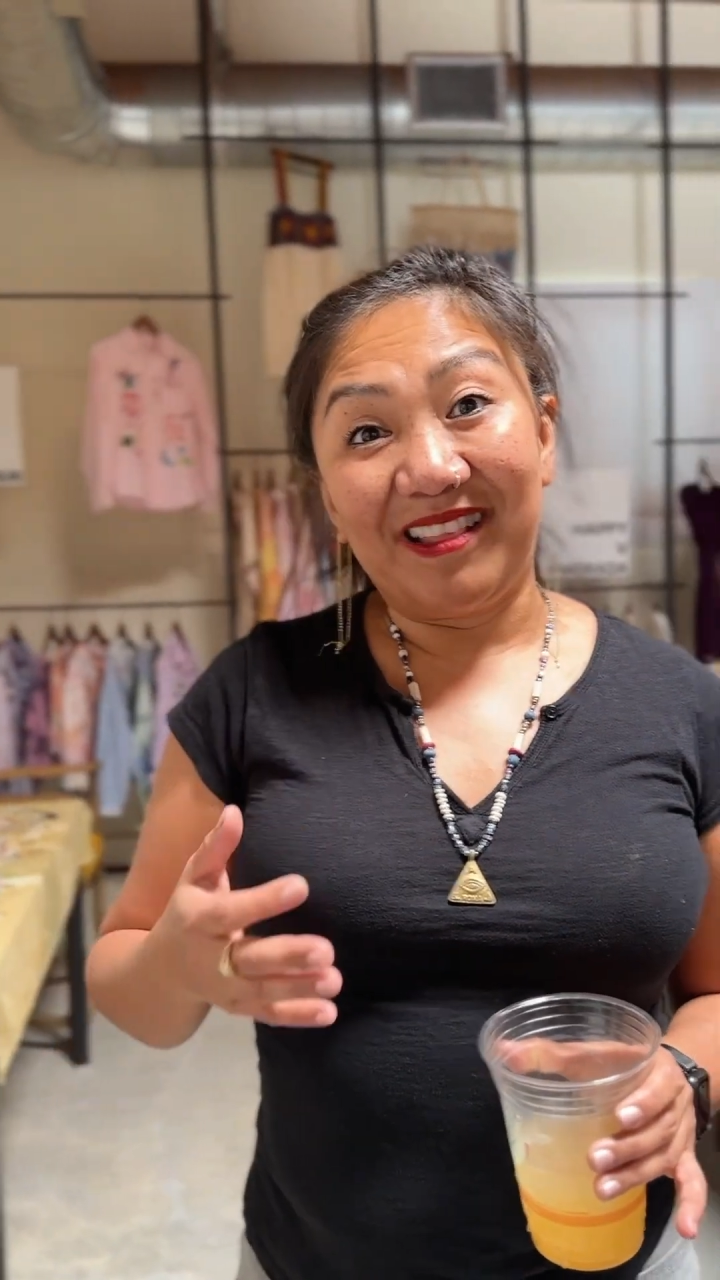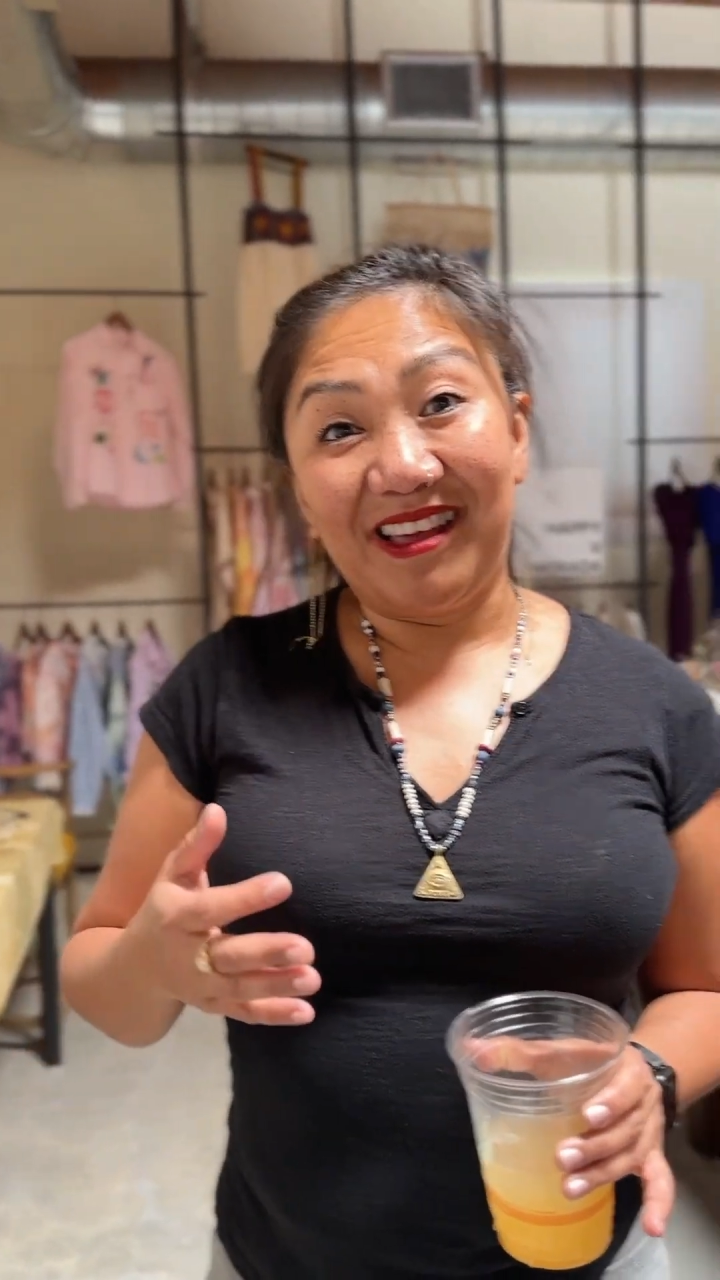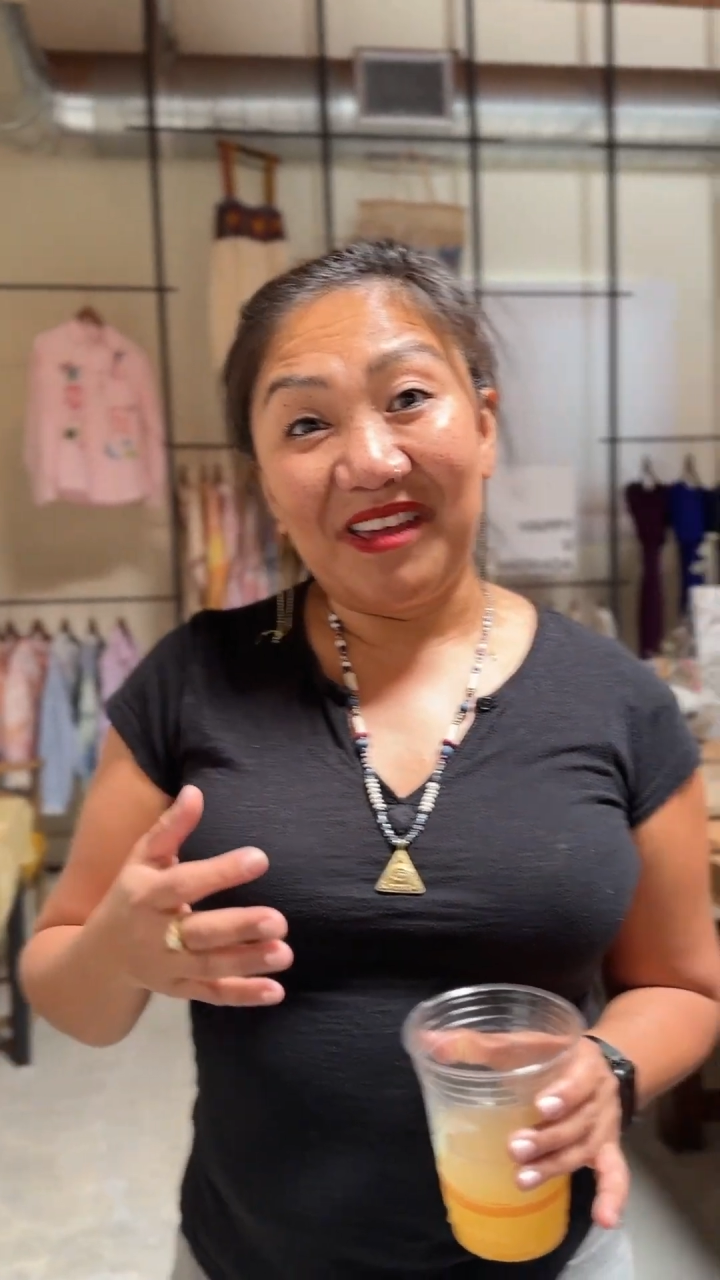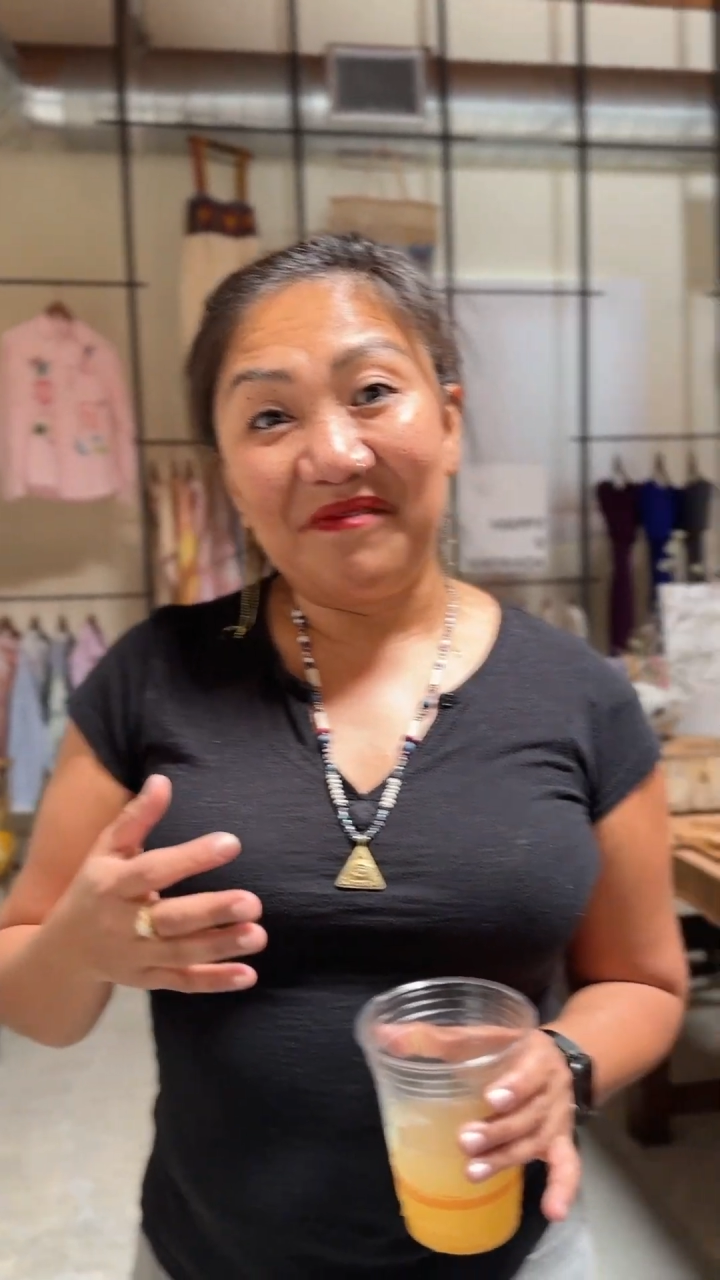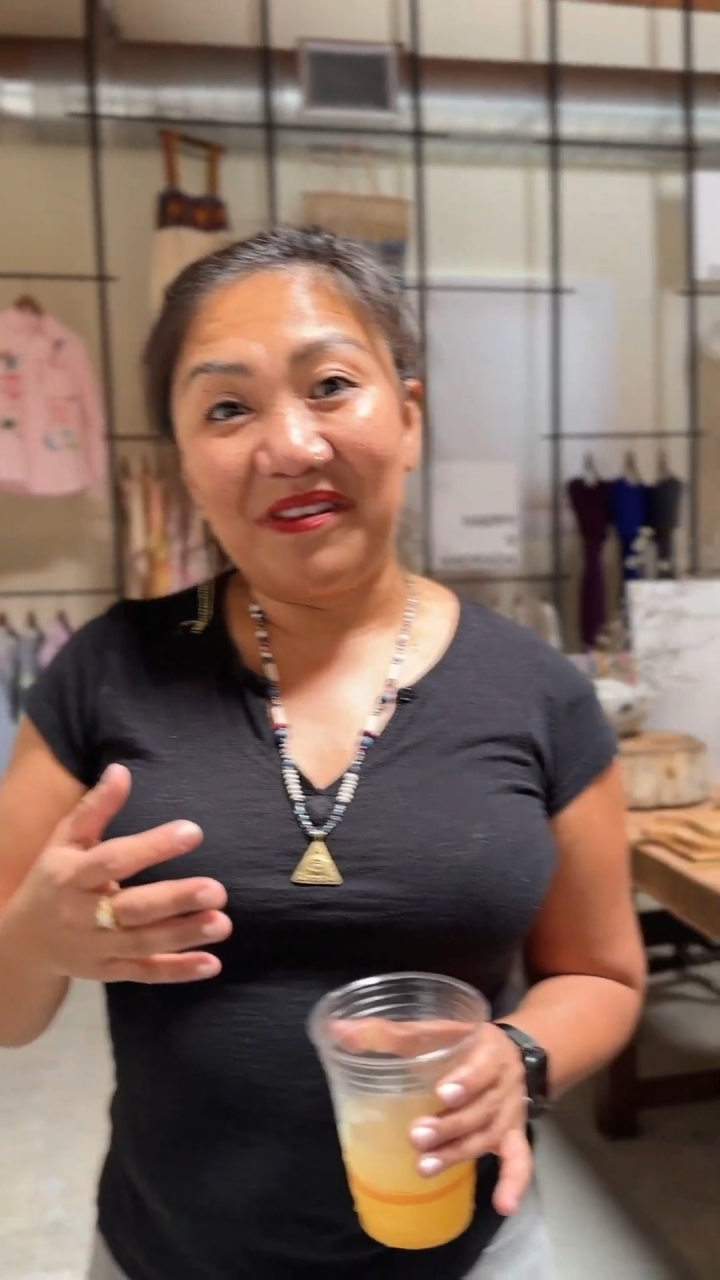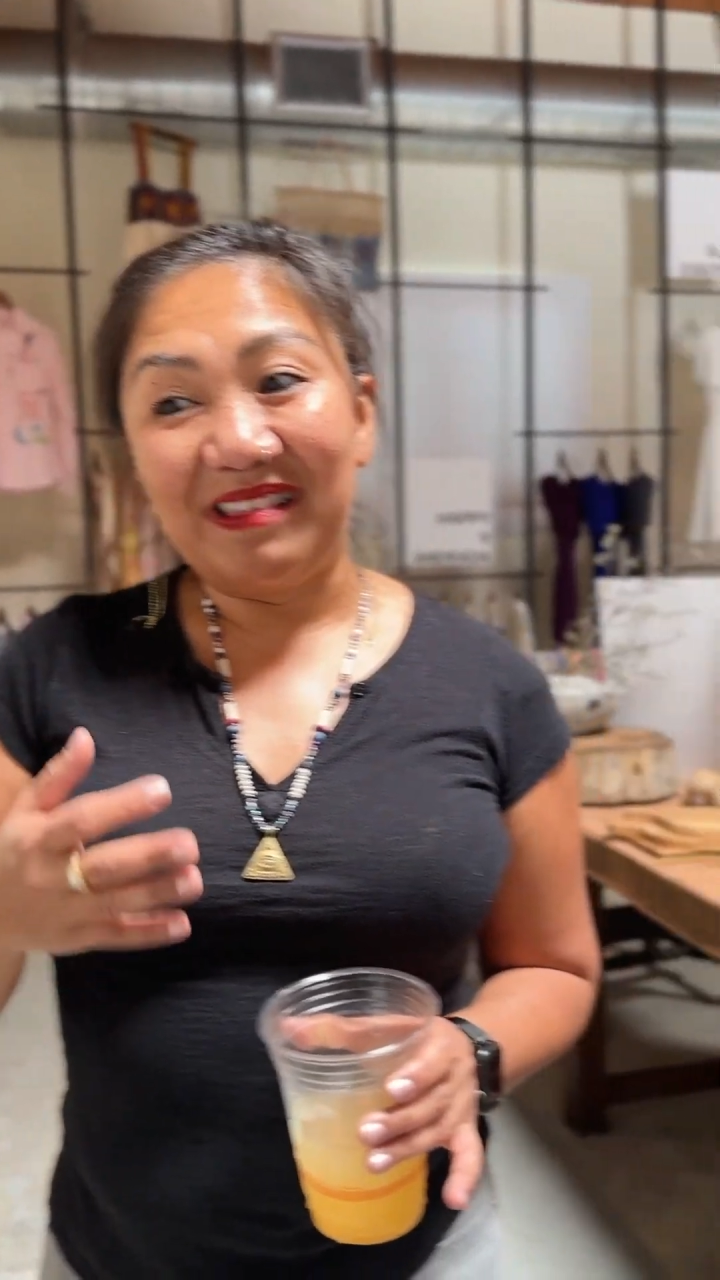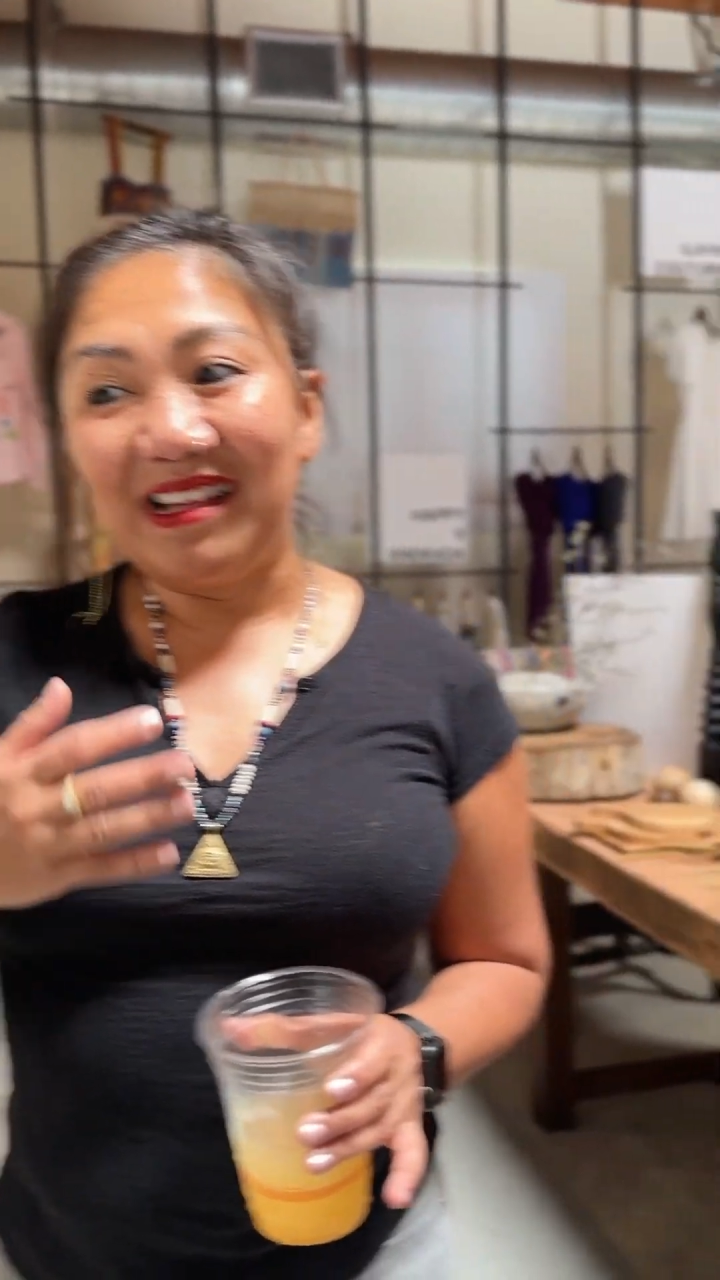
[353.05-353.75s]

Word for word: life and